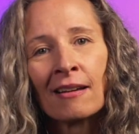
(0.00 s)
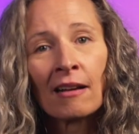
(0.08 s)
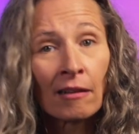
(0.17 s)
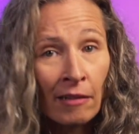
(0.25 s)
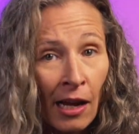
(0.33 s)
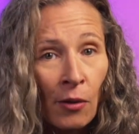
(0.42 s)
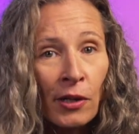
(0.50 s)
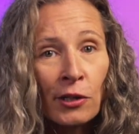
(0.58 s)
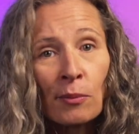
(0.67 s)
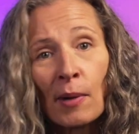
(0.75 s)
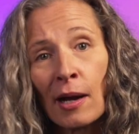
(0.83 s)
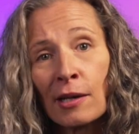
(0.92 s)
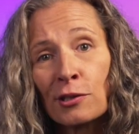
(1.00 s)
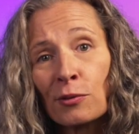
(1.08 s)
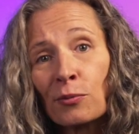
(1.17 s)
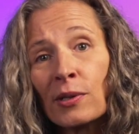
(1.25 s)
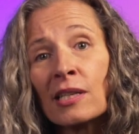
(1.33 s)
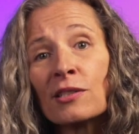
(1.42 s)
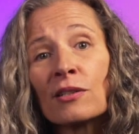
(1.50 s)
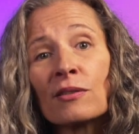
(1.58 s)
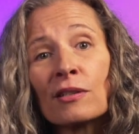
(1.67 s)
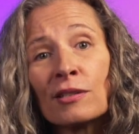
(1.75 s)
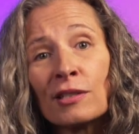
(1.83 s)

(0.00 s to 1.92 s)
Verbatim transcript: allowing your mind to reach the